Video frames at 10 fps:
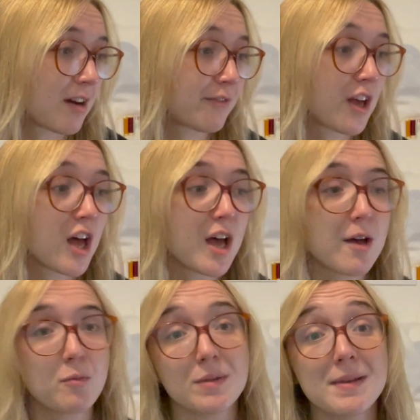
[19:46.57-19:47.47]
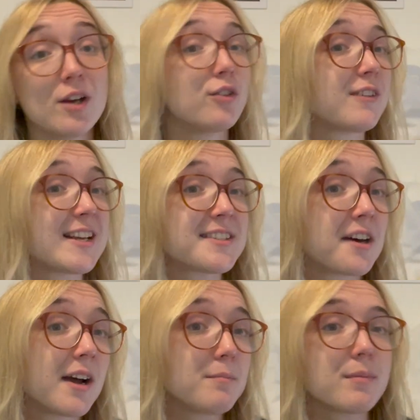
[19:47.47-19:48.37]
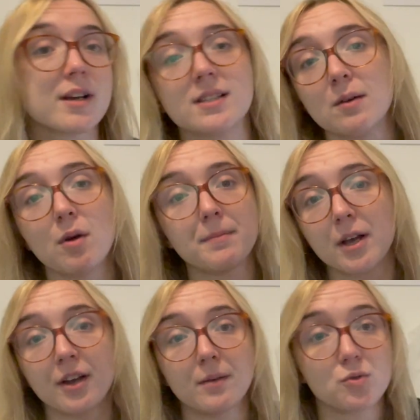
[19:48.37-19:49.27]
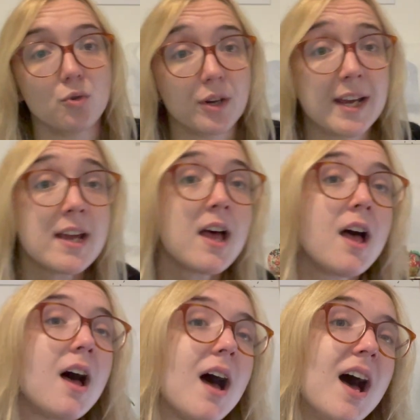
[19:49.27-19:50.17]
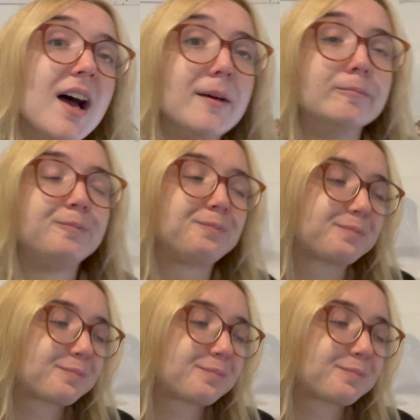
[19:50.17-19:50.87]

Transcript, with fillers: out for her with me on FaceTime because I won't be going out to Orkney. Um,